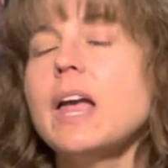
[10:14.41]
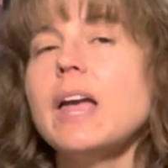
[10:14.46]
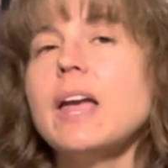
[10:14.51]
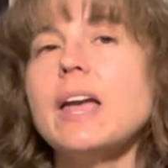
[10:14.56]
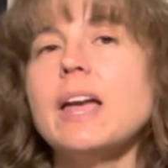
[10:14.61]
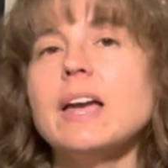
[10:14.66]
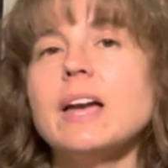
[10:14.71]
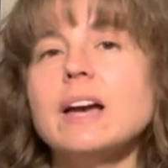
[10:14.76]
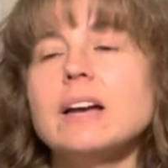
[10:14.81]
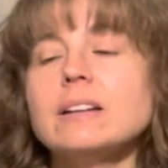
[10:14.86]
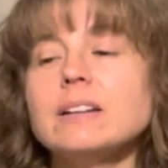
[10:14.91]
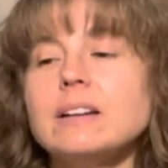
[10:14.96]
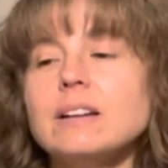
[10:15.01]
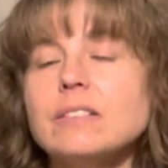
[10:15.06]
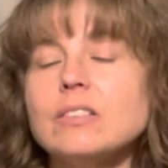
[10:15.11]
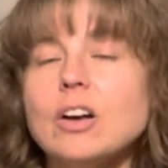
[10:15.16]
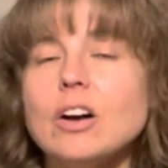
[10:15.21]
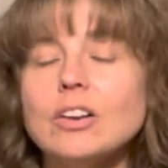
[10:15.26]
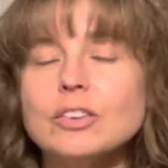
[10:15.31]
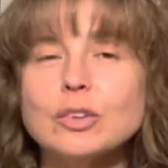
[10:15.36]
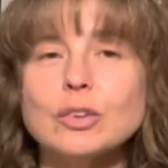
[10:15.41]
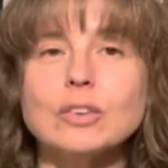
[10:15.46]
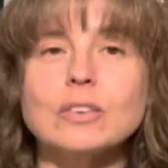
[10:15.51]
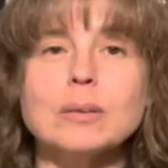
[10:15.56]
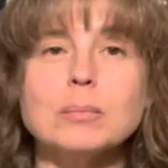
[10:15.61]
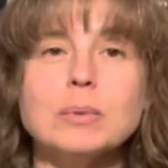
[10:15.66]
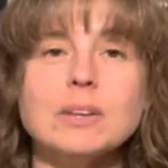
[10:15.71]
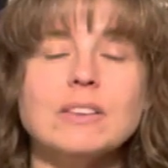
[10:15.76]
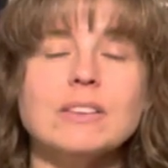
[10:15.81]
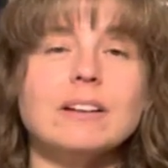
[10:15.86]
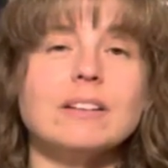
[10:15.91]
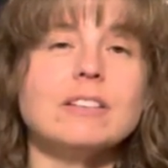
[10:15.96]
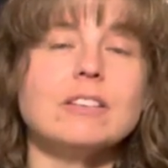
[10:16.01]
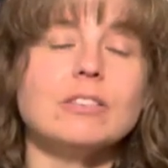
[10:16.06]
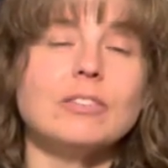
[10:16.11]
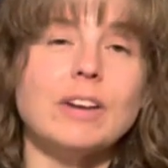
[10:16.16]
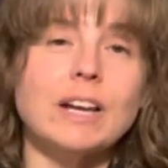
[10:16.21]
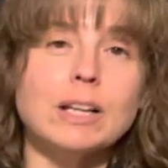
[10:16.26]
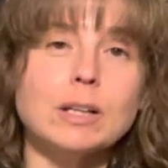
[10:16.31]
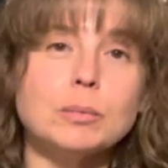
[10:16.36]
And it's also something that's
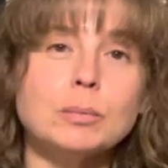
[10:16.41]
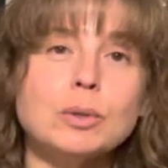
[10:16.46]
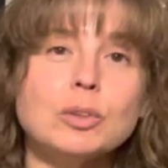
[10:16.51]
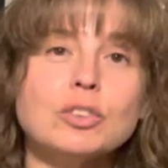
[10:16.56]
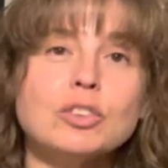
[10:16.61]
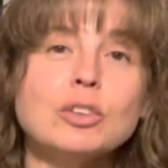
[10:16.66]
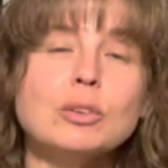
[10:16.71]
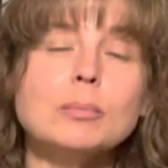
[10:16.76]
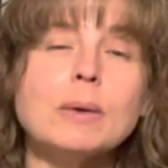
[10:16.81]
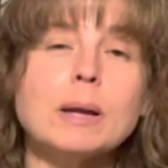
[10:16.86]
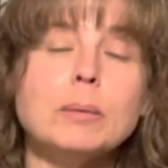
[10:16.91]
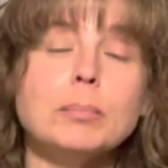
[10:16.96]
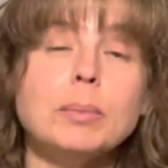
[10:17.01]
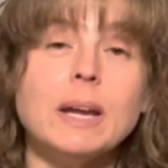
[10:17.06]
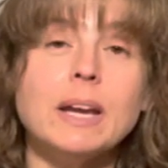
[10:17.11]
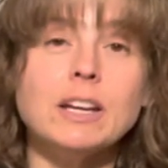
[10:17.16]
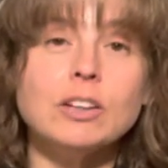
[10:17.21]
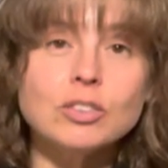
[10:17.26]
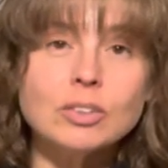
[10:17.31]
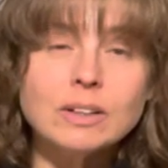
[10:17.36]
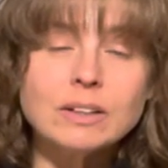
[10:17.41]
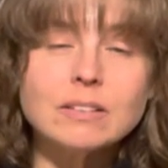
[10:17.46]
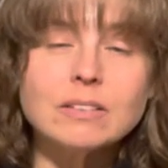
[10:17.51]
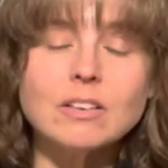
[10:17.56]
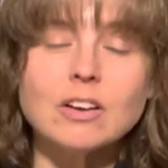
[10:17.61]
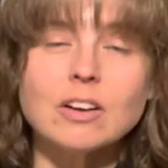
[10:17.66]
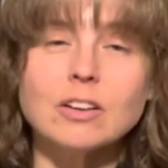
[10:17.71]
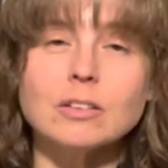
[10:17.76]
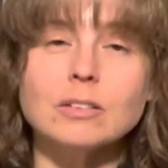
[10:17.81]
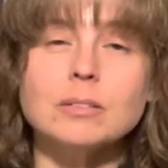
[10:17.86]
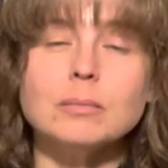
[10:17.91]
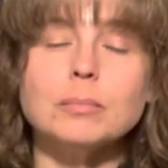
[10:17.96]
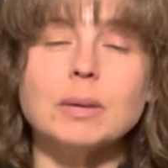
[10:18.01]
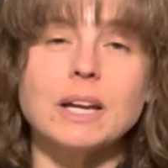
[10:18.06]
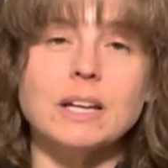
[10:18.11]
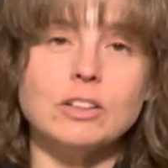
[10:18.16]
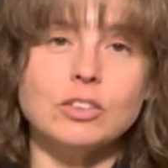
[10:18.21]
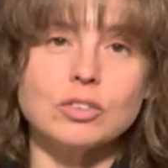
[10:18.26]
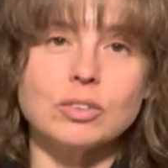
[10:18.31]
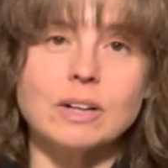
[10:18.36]
available to my patrons on
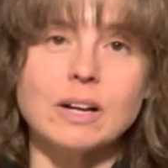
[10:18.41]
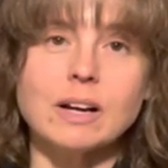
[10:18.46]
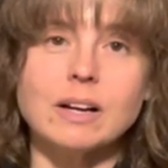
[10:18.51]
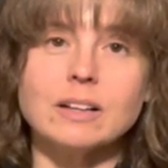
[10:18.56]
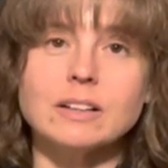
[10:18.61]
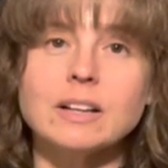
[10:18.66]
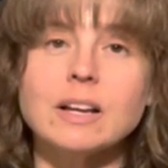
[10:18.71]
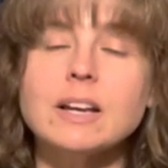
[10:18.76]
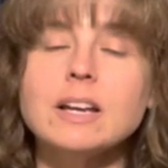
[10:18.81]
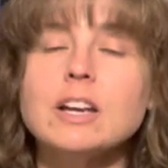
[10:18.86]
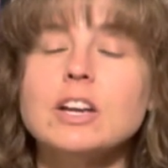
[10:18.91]
Patreon.